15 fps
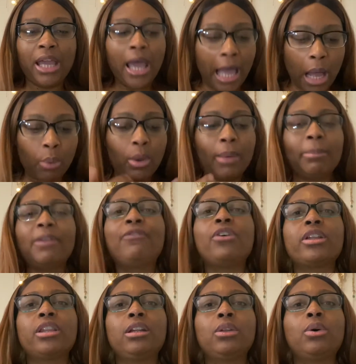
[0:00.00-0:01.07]
I went before
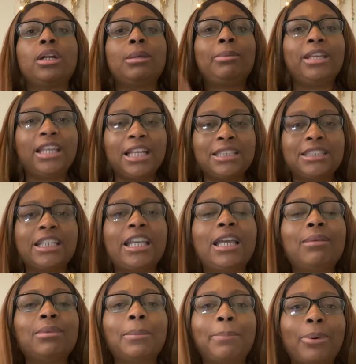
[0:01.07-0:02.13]
the Lord and began to give him the